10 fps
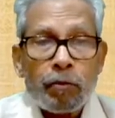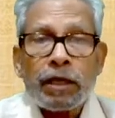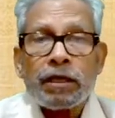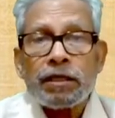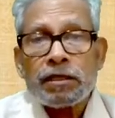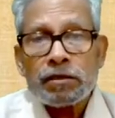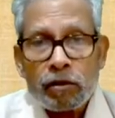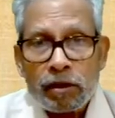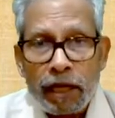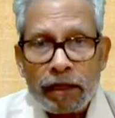But it is
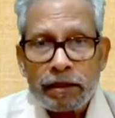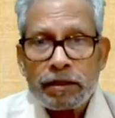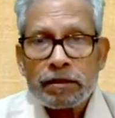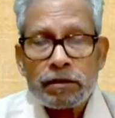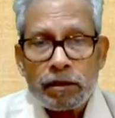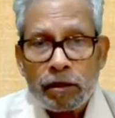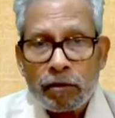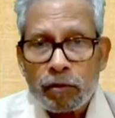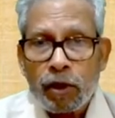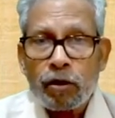not like this,
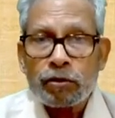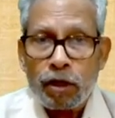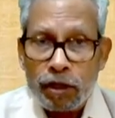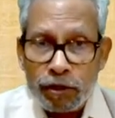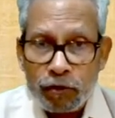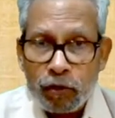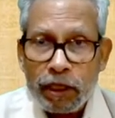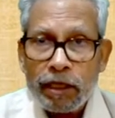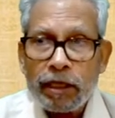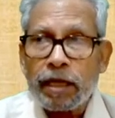because the
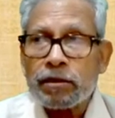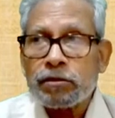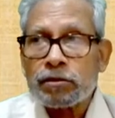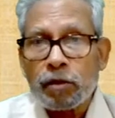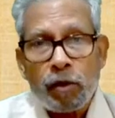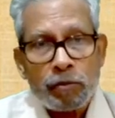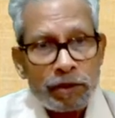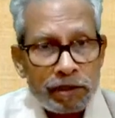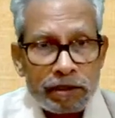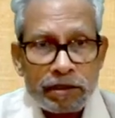controlling and some of
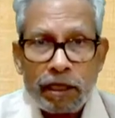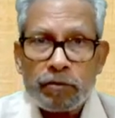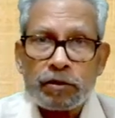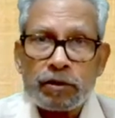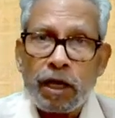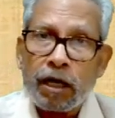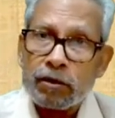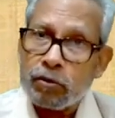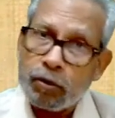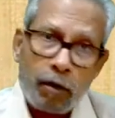the systems
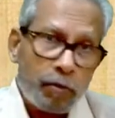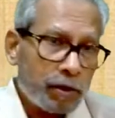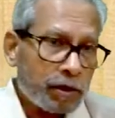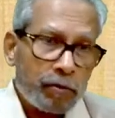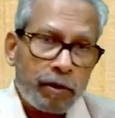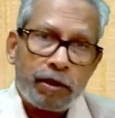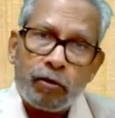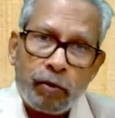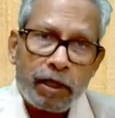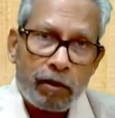are to be operated by the
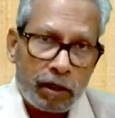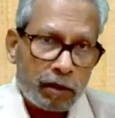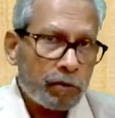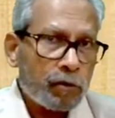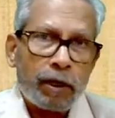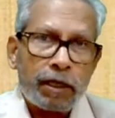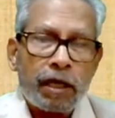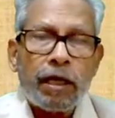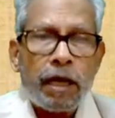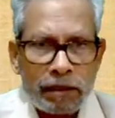human only. What
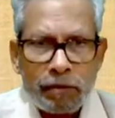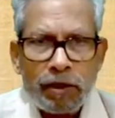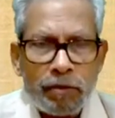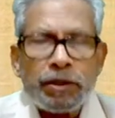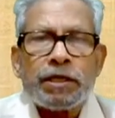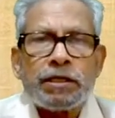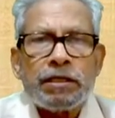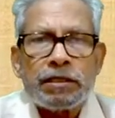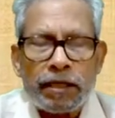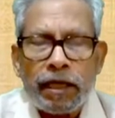some limitation
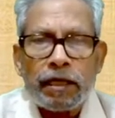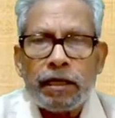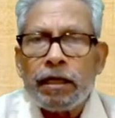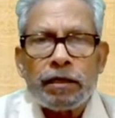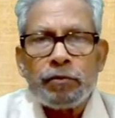is there.